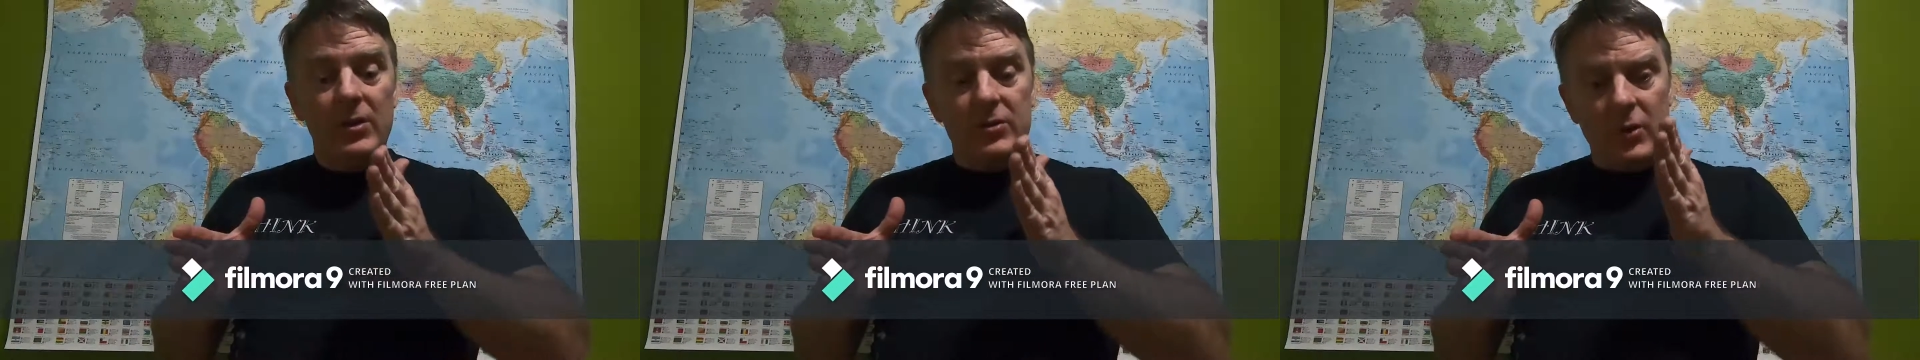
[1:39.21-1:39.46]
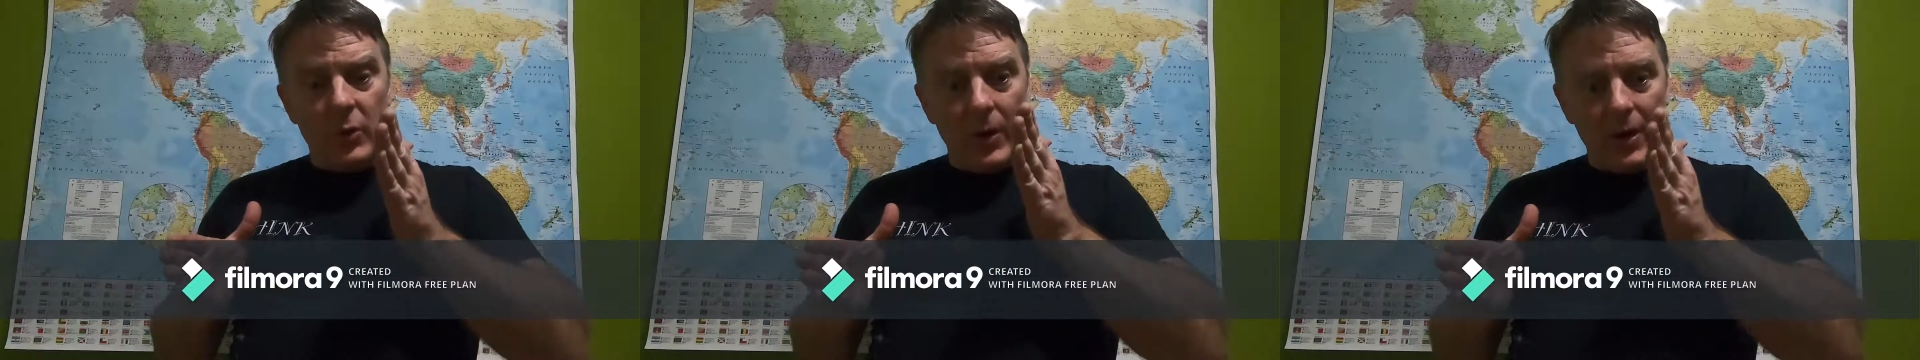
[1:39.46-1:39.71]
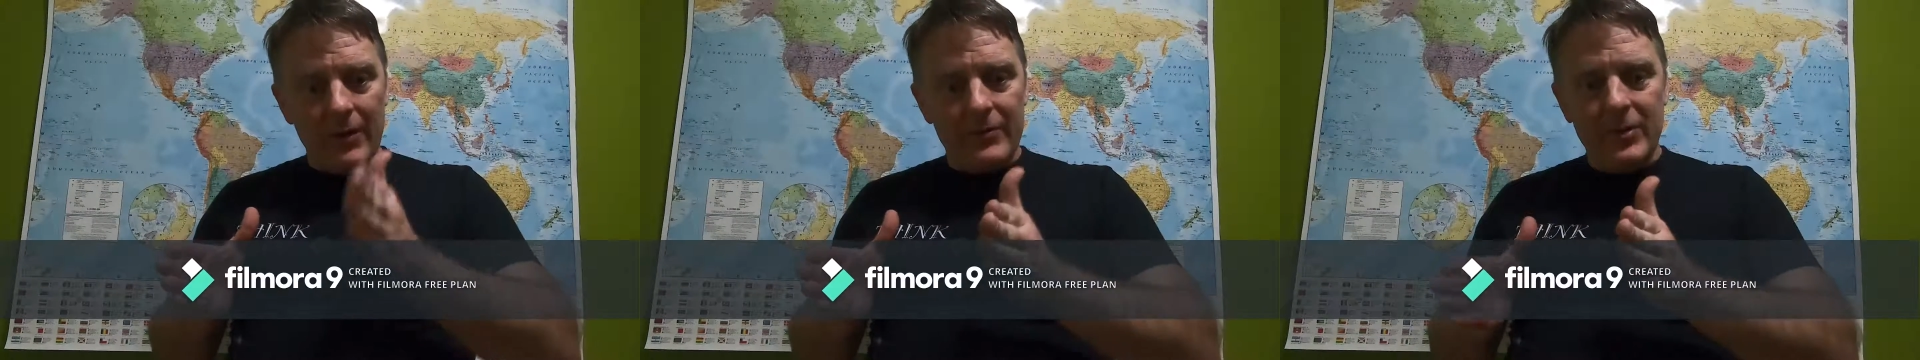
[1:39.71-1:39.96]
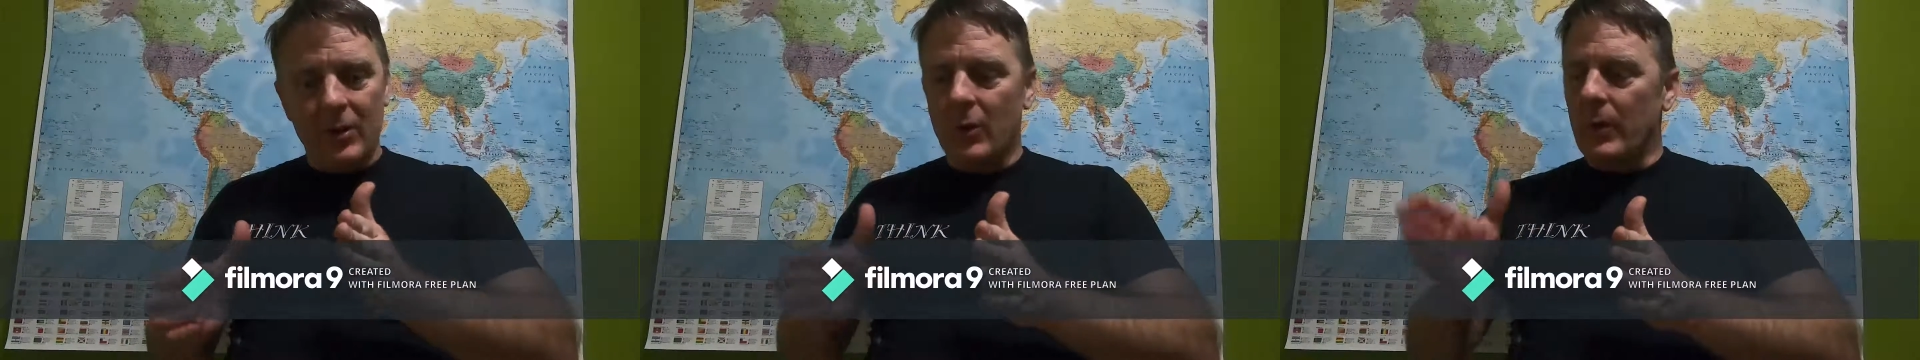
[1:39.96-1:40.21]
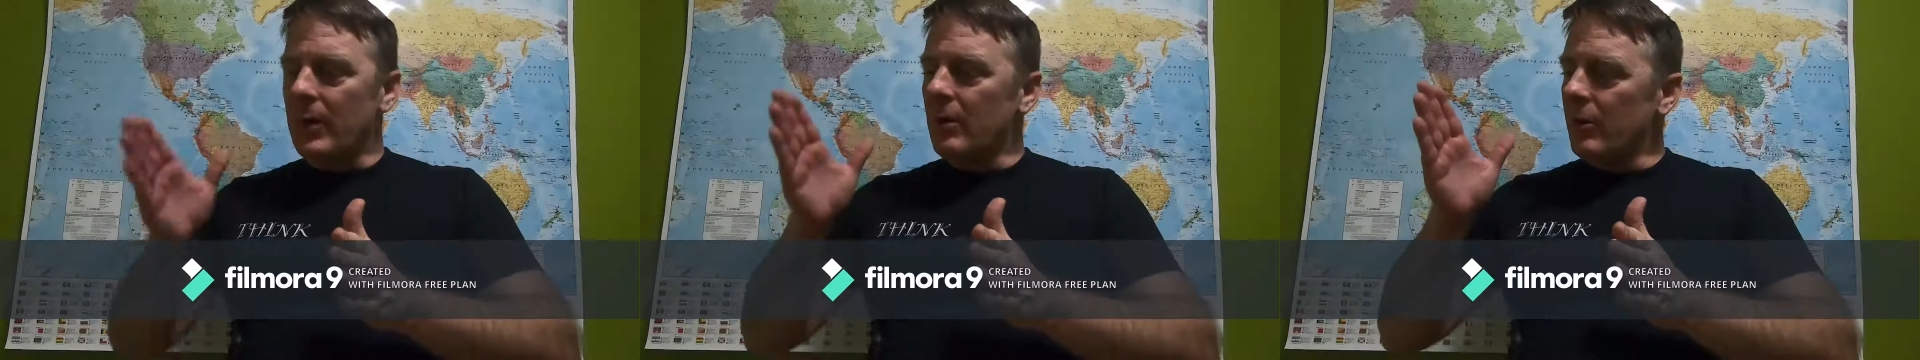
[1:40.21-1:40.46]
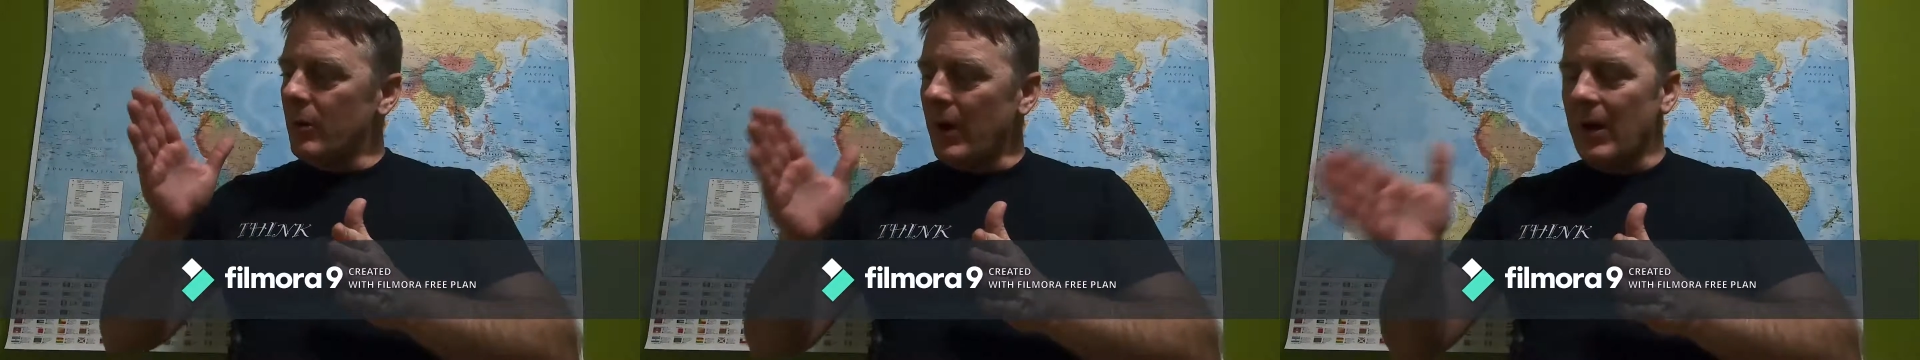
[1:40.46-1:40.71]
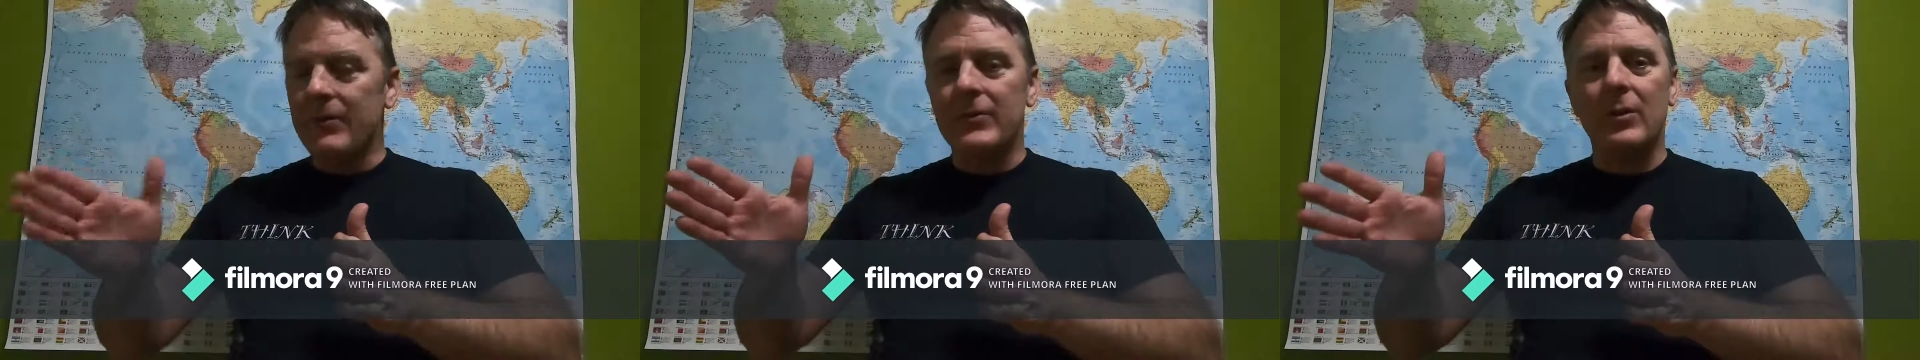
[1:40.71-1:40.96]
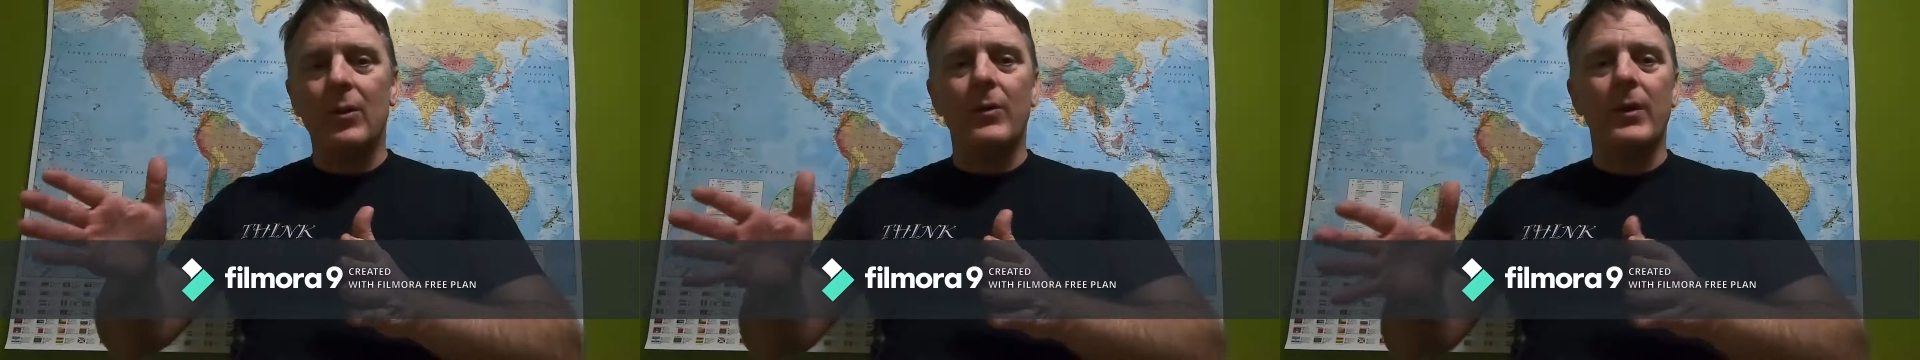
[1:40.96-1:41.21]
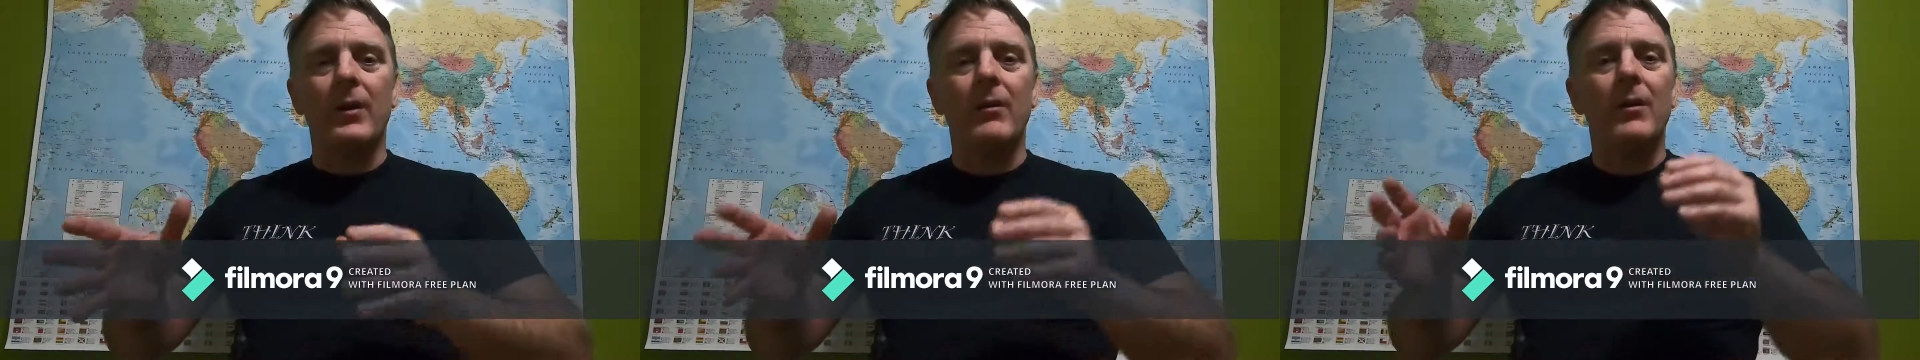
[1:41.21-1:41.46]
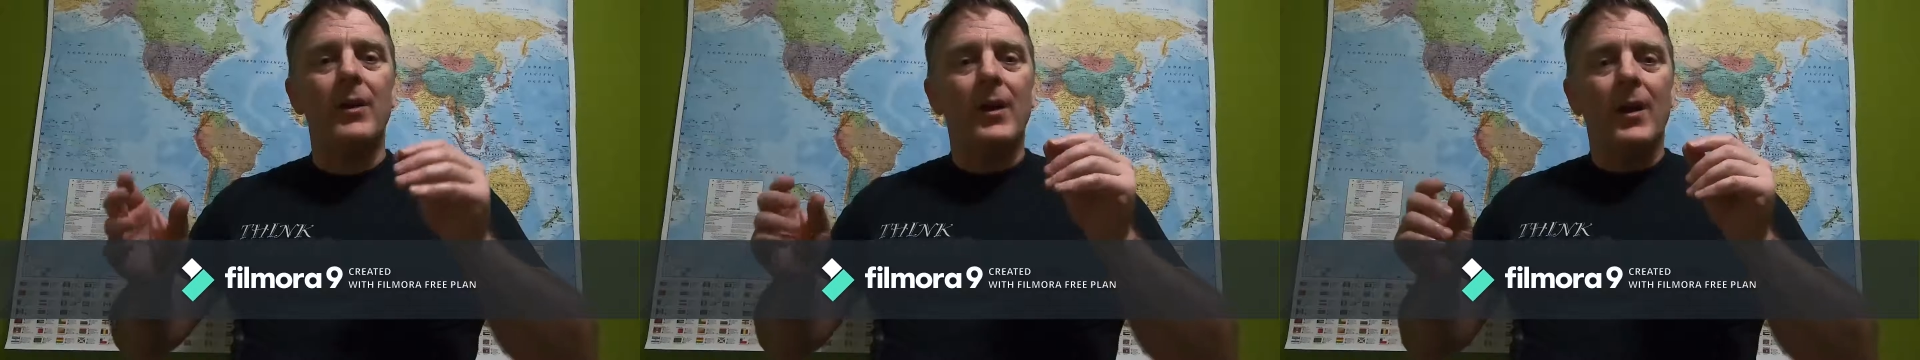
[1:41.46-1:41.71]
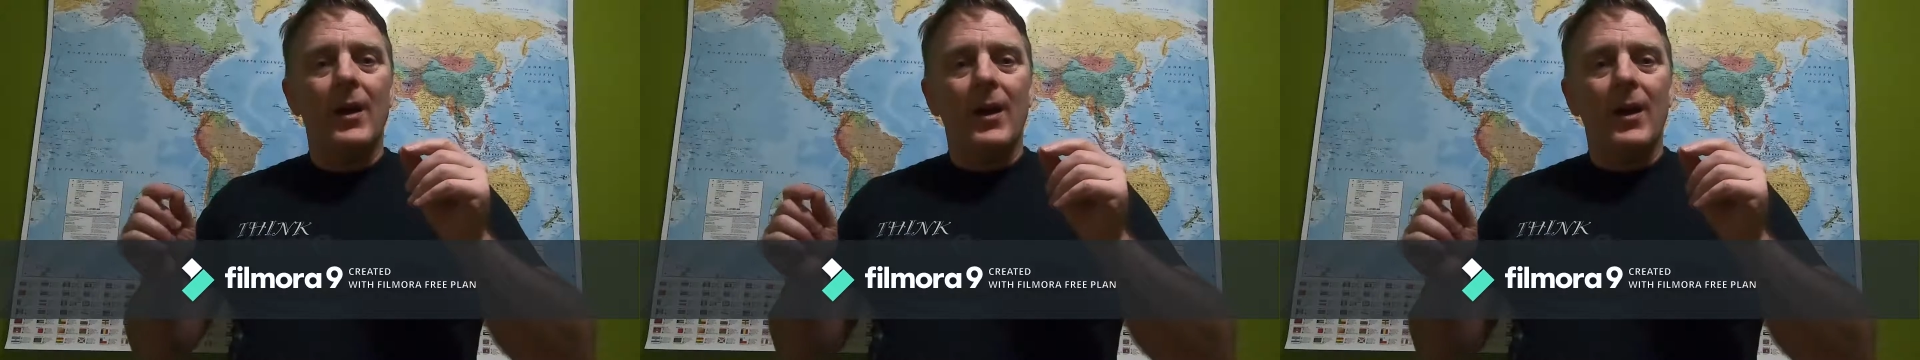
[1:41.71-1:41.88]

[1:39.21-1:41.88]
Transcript: so you have to go here, you have to go there,